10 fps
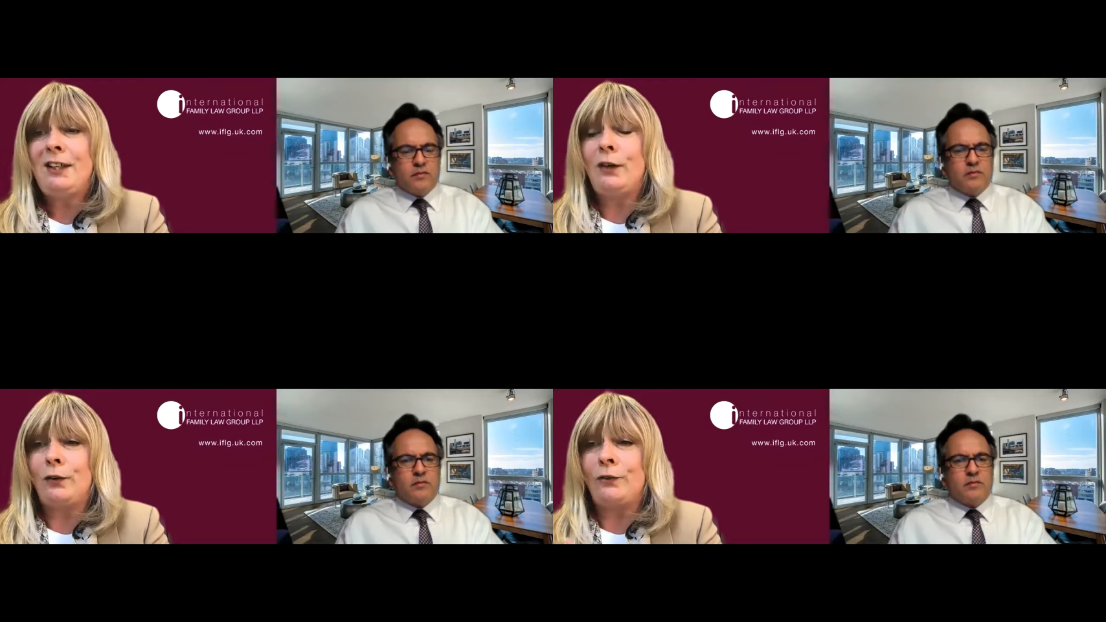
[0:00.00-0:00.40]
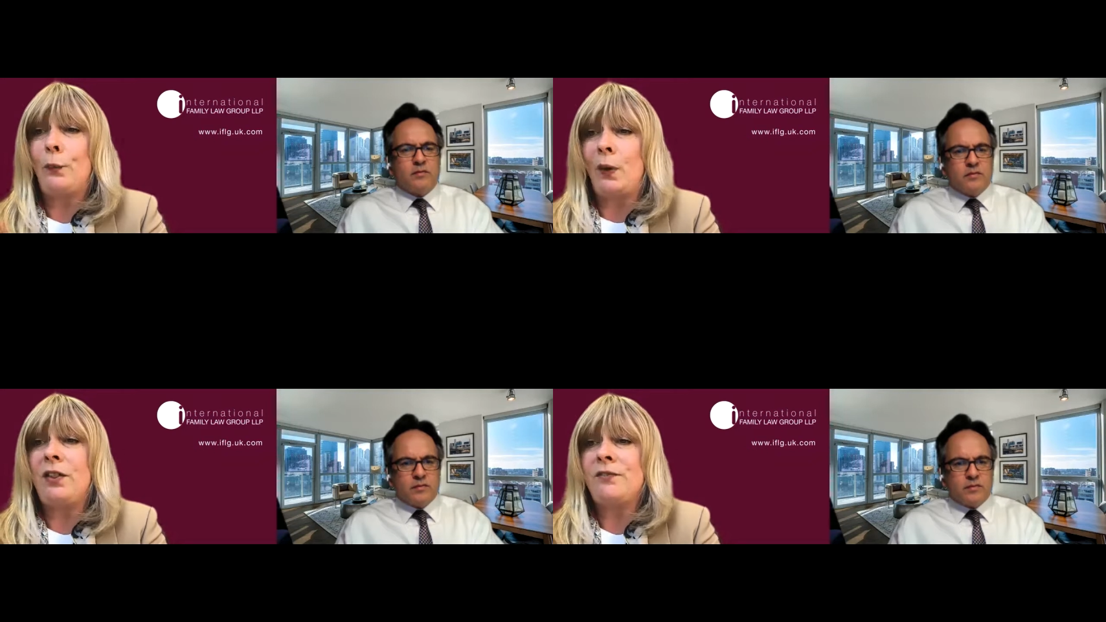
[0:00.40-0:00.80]
Speaker 1: or
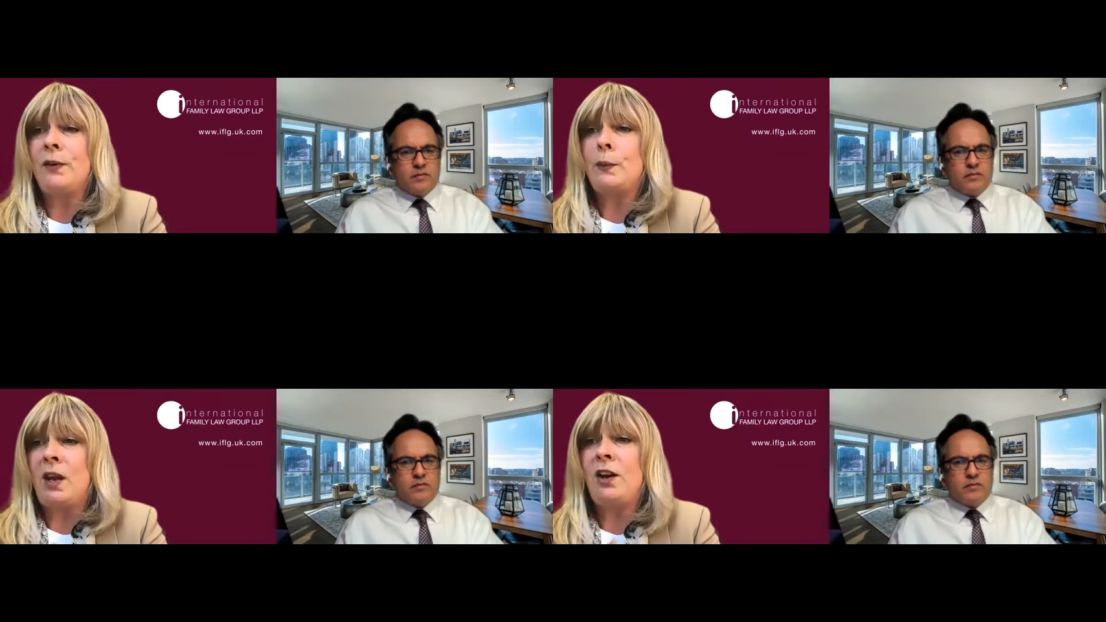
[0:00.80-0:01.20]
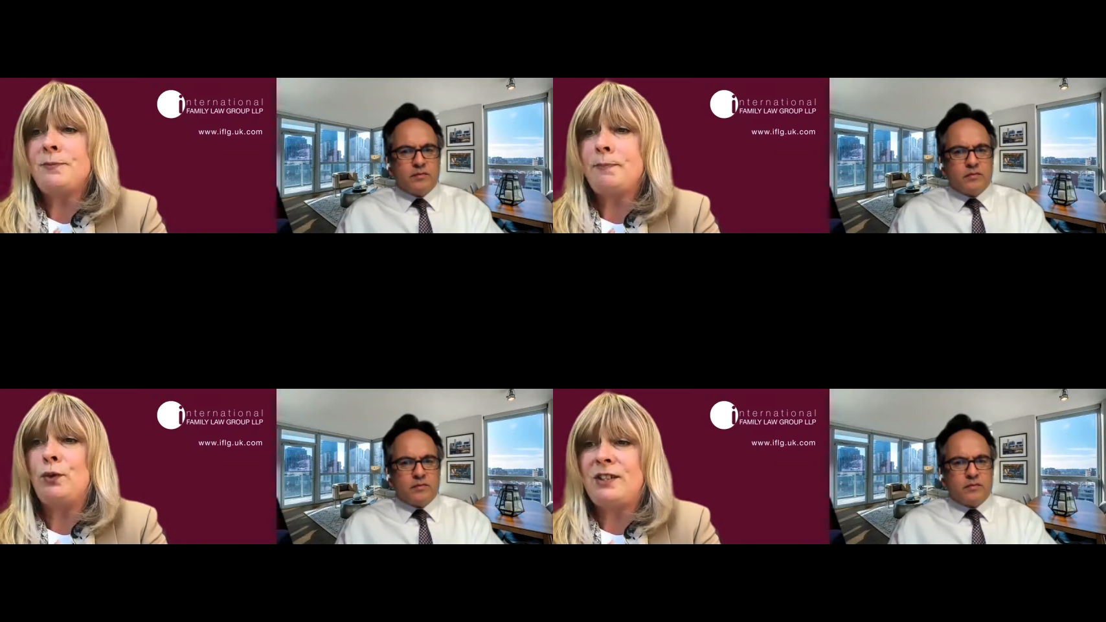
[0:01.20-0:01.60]
one of the
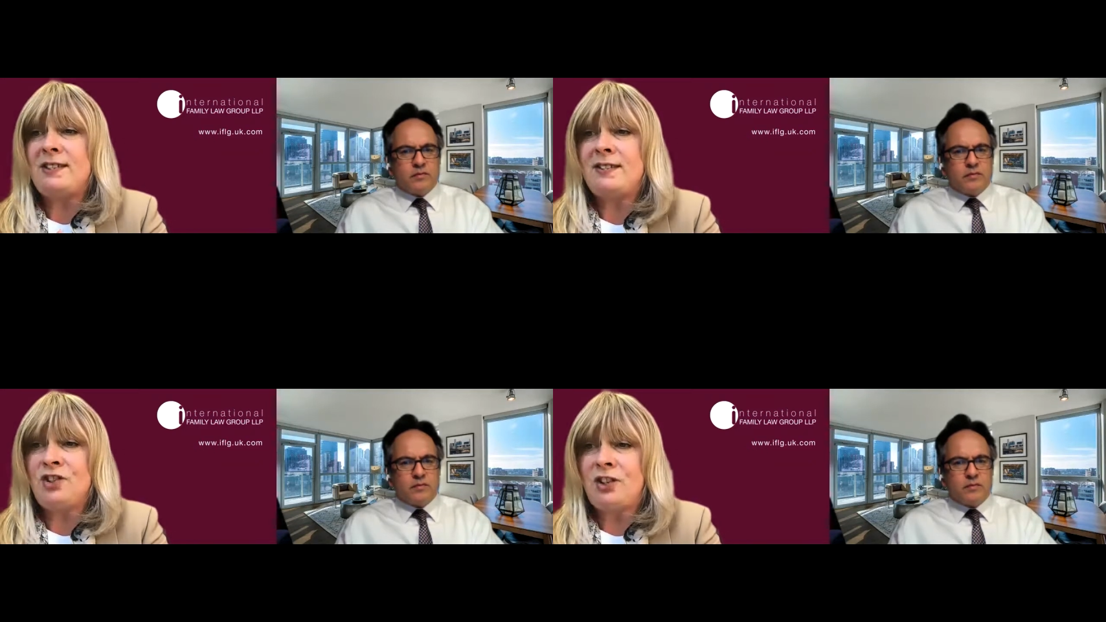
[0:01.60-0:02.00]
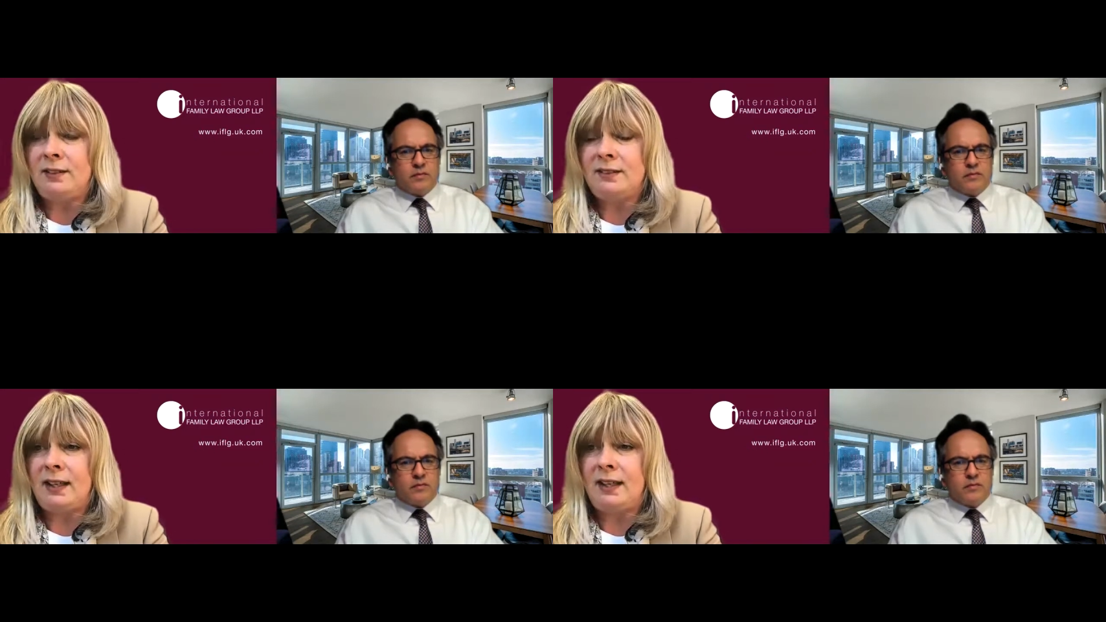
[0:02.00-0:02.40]
last bodies to
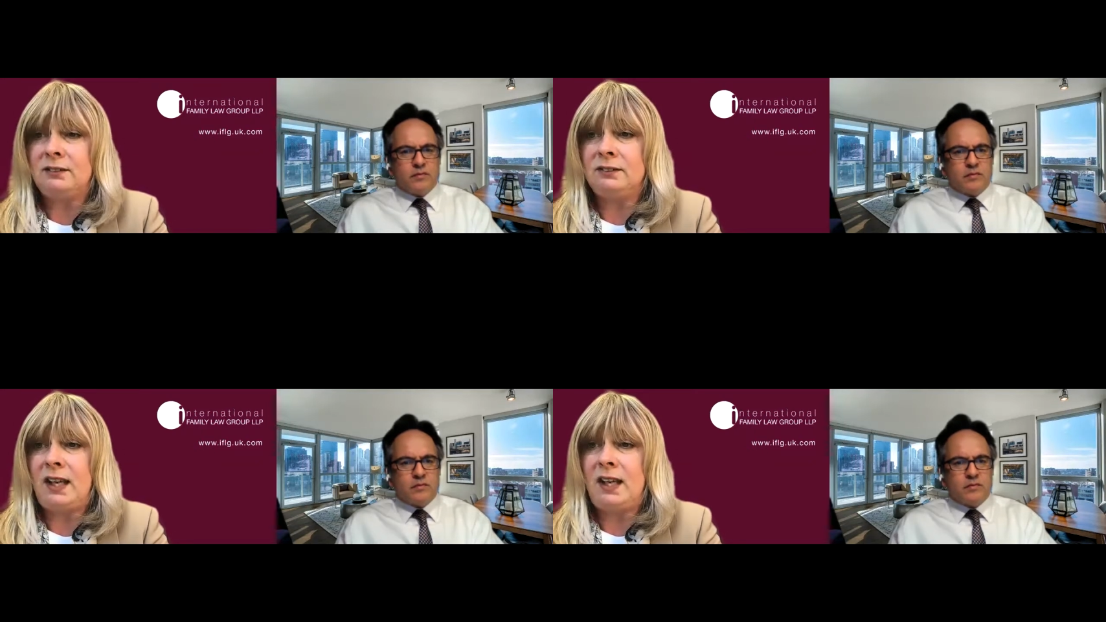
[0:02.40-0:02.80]
shut down,